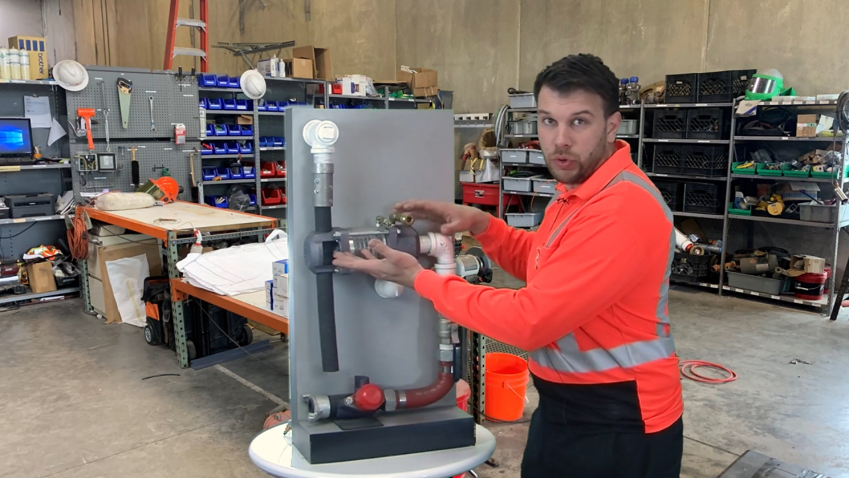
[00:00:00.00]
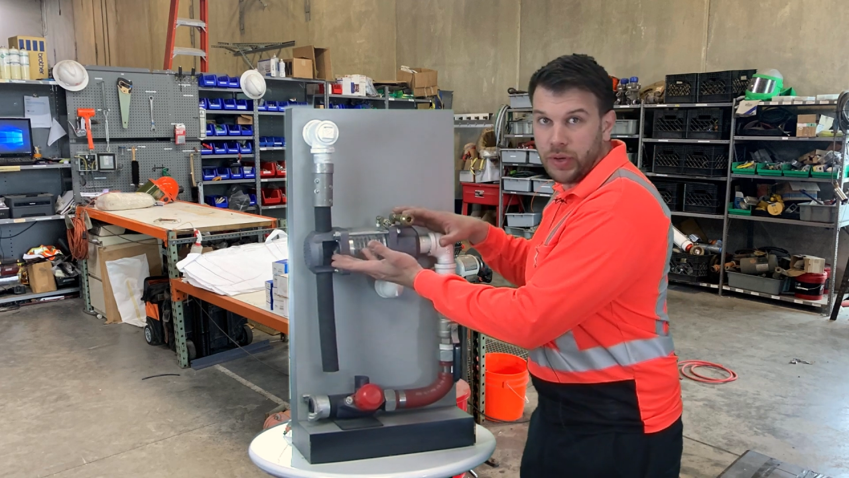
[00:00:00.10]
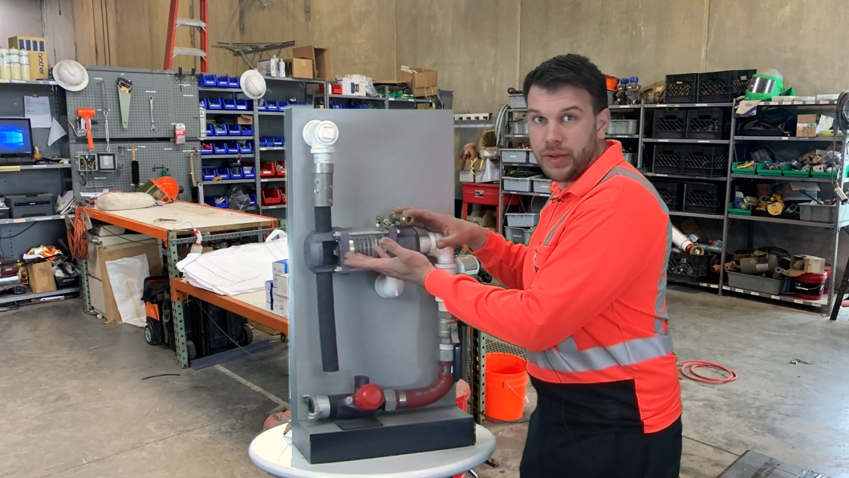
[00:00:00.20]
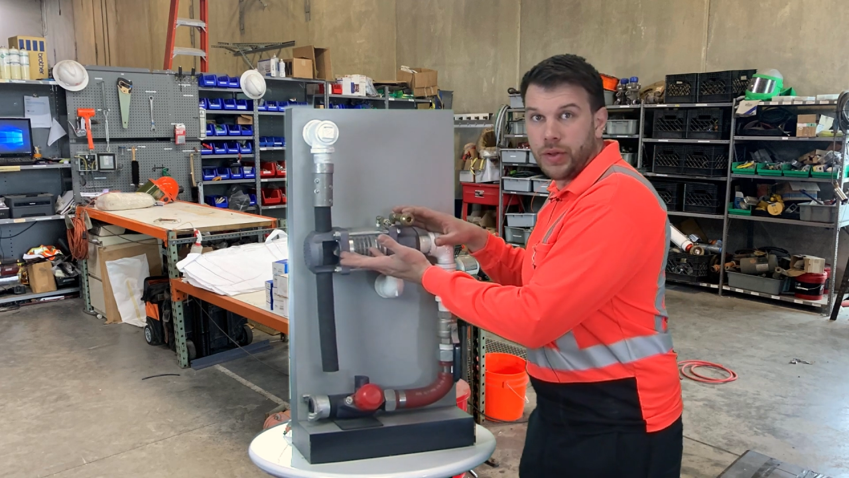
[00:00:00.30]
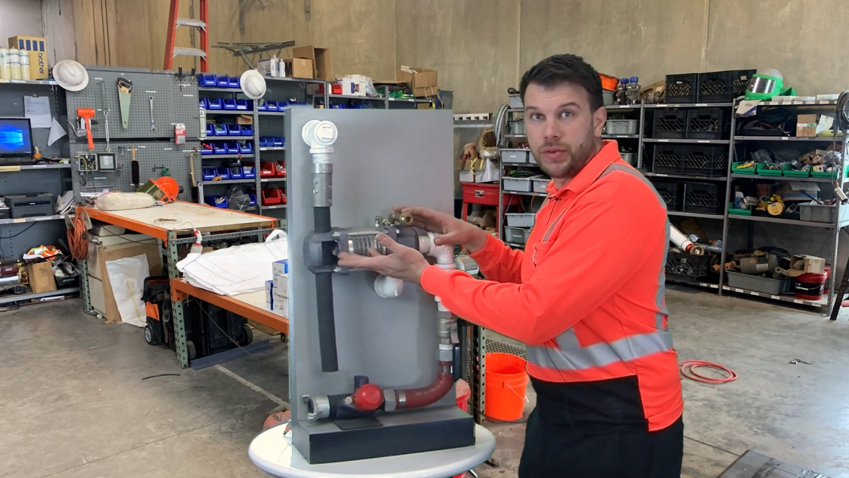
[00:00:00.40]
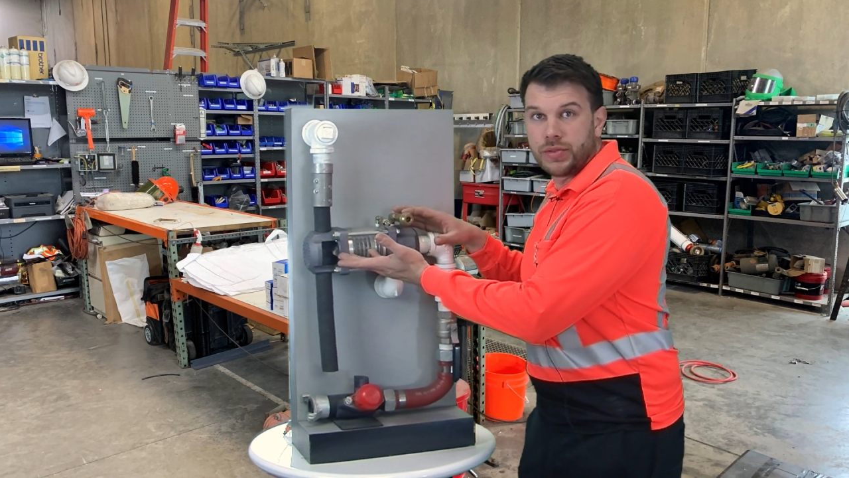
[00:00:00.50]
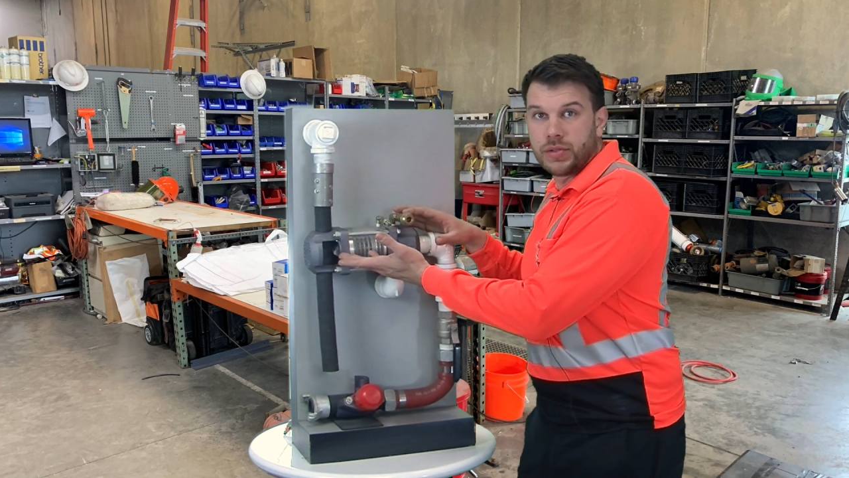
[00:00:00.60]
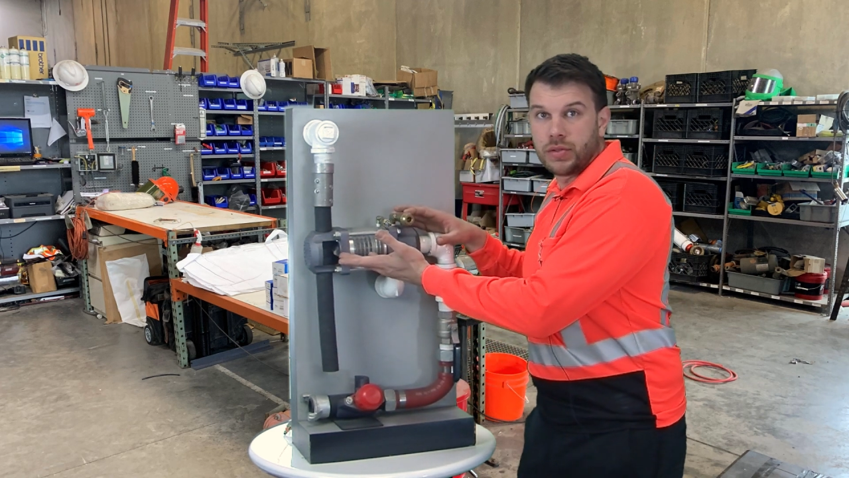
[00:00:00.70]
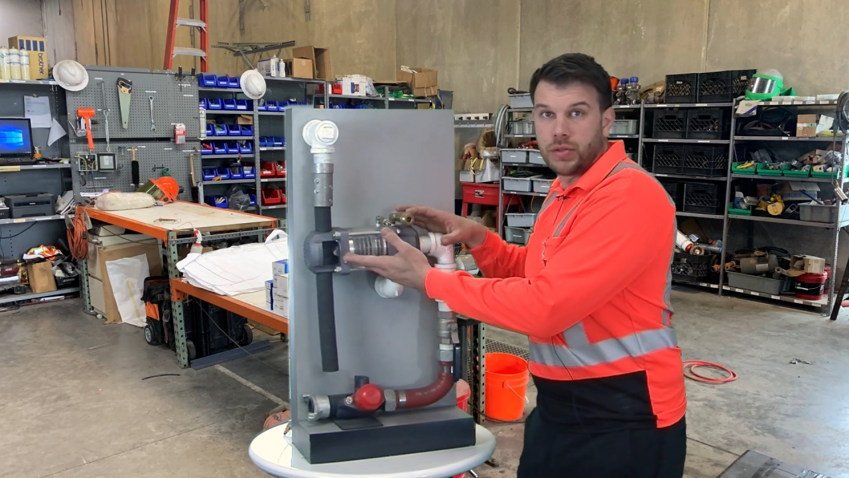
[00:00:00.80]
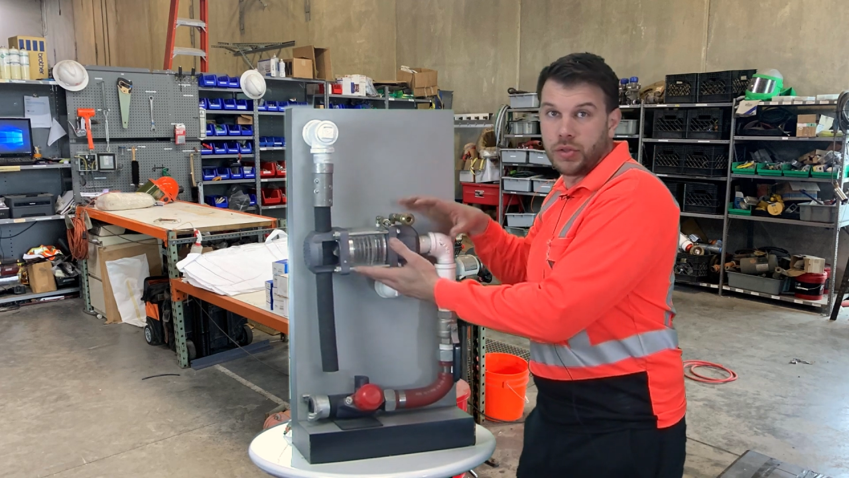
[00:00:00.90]
blowdown
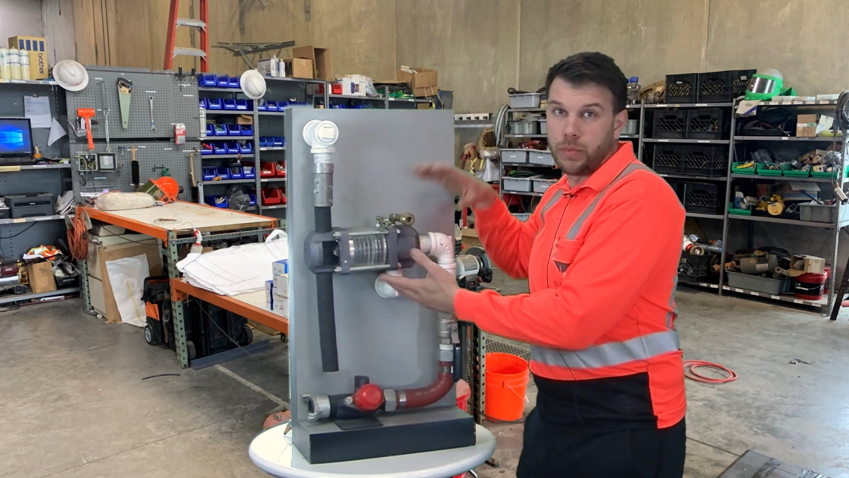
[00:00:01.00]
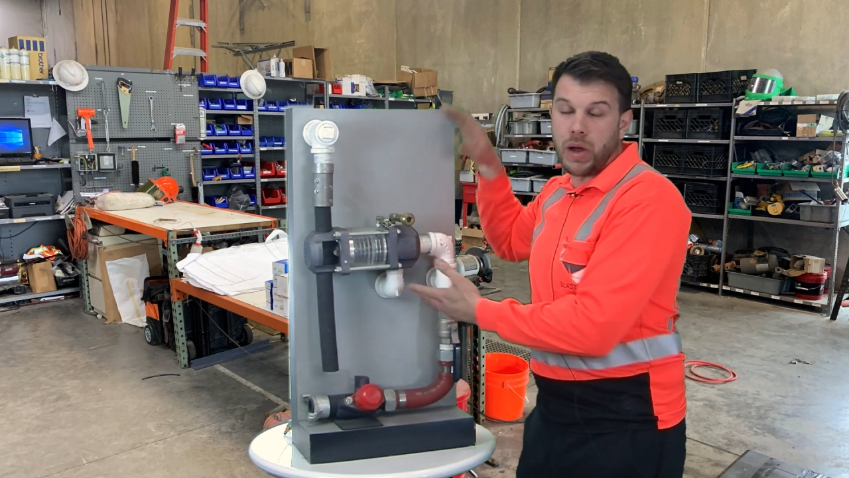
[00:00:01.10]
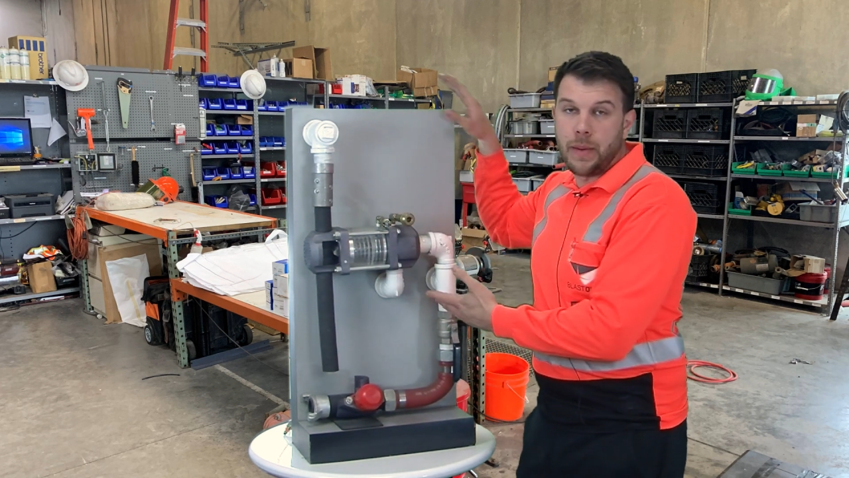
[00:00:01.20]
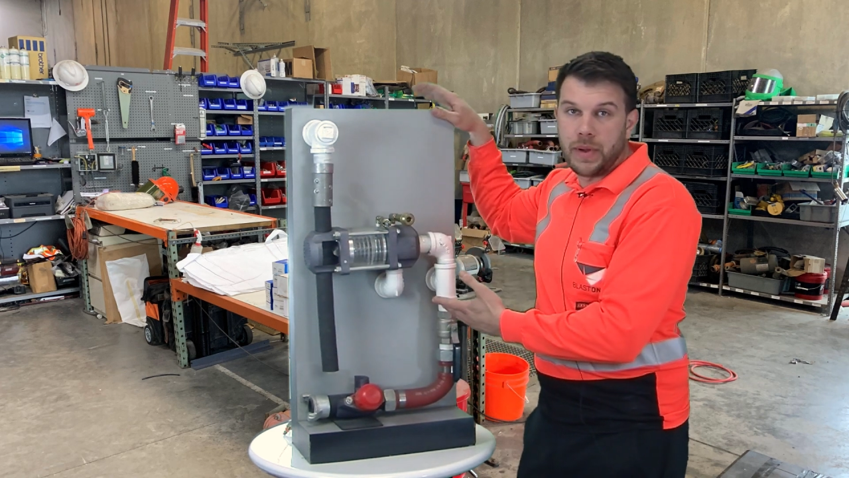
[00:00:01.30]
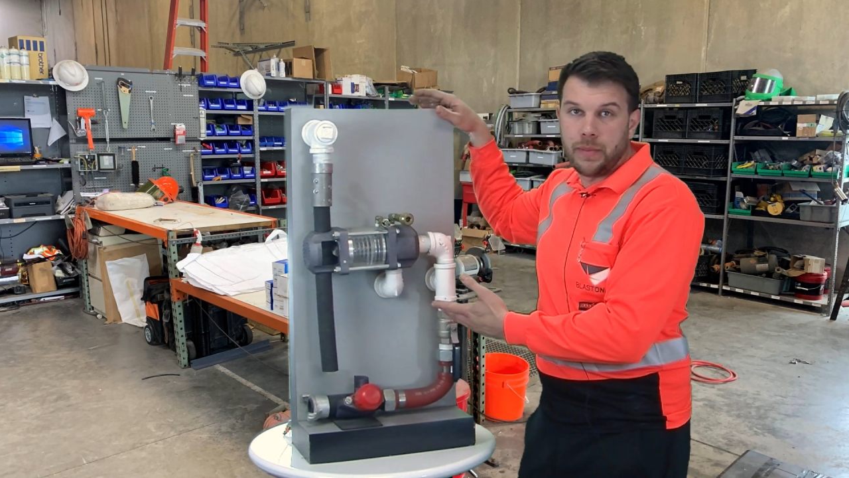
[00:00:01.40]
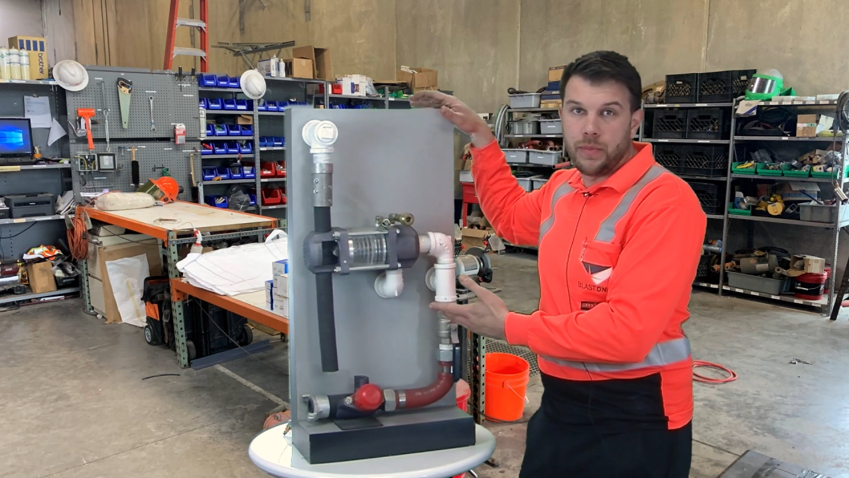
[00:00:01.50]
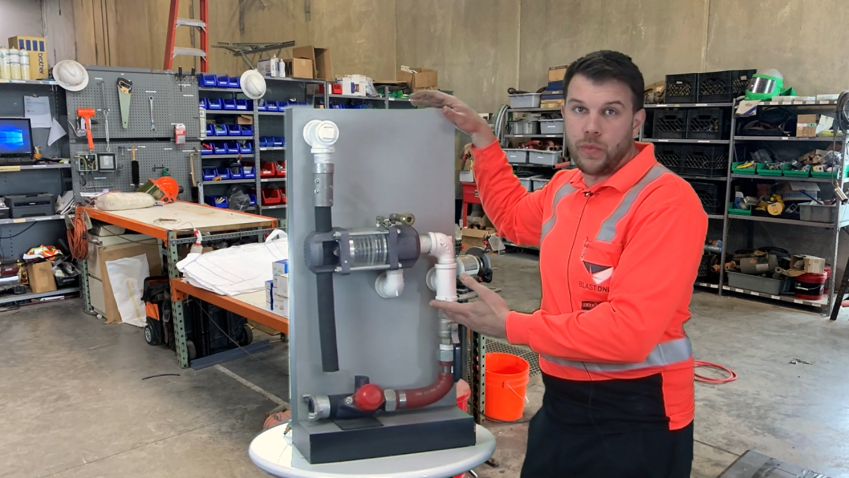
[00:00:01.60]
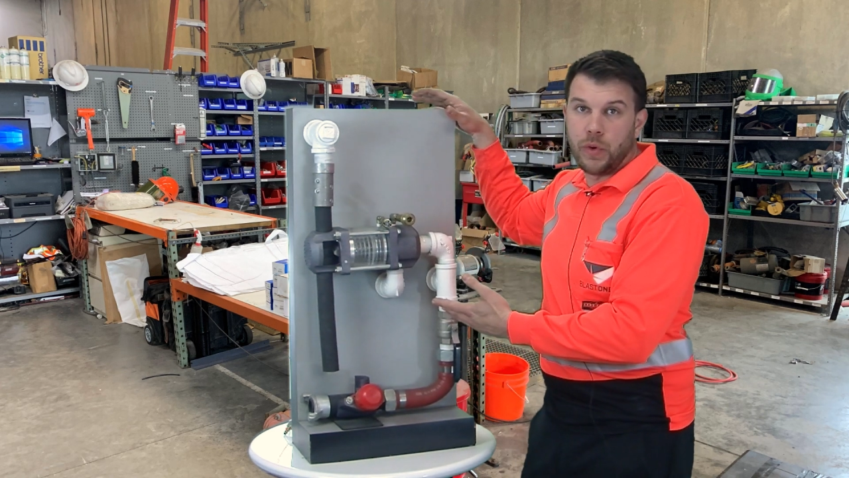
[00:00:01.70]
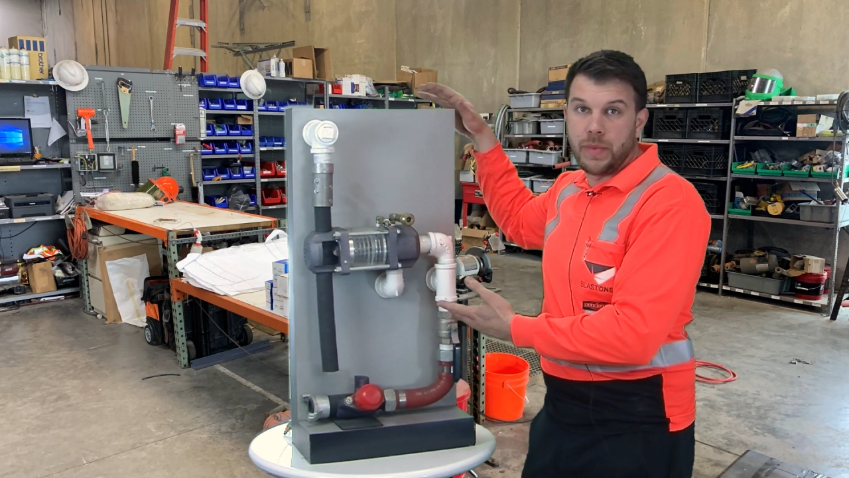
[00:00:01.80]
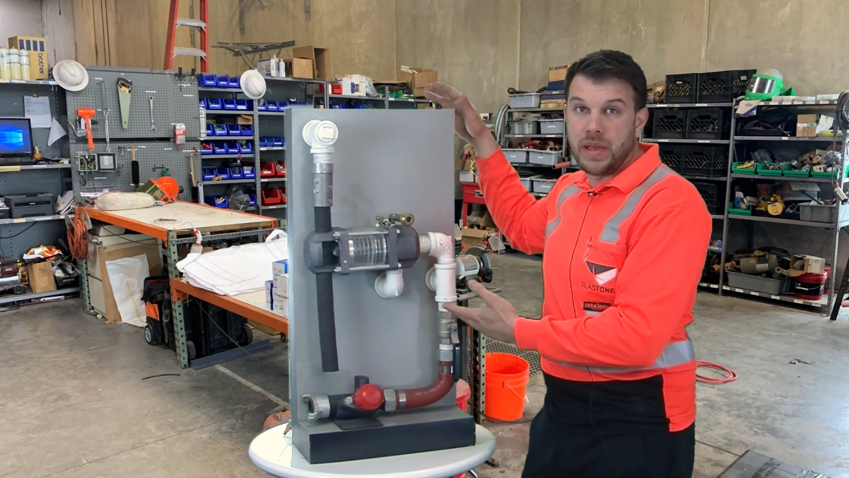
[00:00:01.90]
hose, your pop up, or